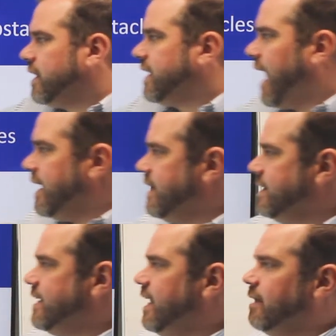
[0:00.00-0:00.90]

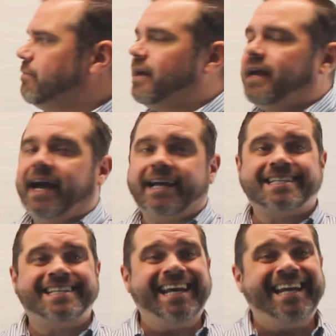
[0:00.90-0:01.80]
Guiding team
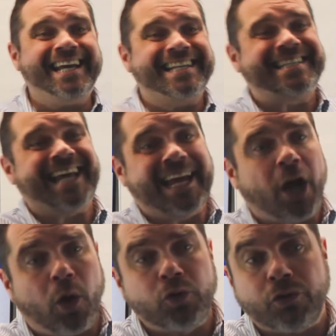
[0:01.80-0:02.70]
has senior
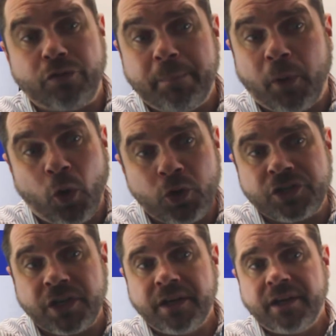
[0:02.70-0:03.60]
stakeholder
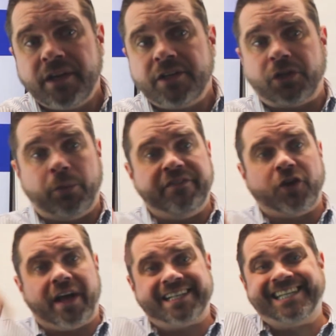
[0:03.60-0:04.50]
report, so we've
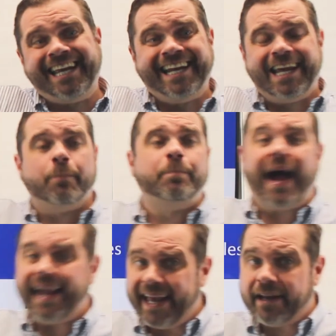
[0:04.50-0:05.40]
got a senior
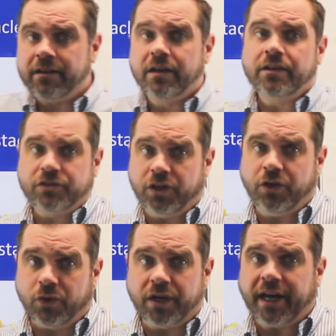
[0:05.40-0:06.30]
buy-in to
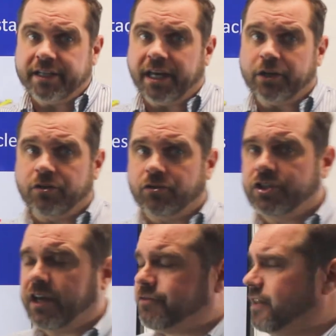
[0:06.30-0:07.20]
the organisational
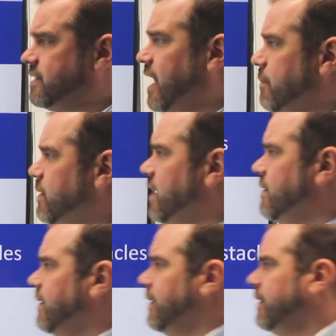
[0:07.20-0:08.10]
shift that's
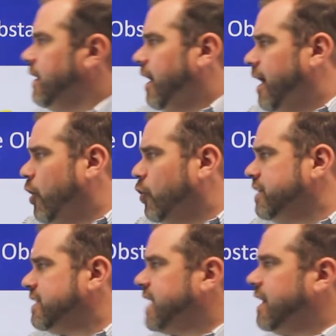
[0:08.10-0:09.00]
happening.
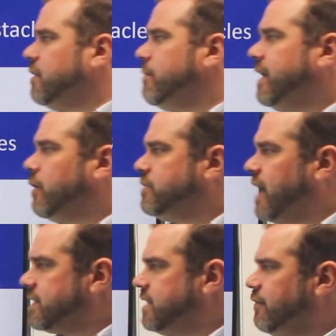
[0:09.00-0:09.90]
Understand the main
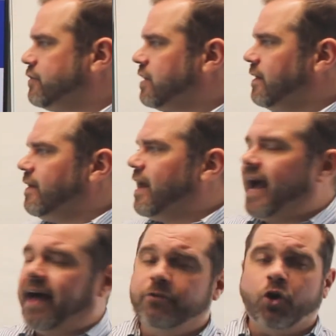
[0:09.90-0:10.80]
objectives
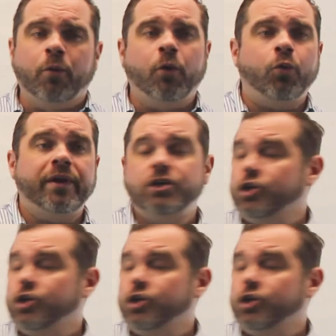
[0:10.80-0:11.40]
and come up with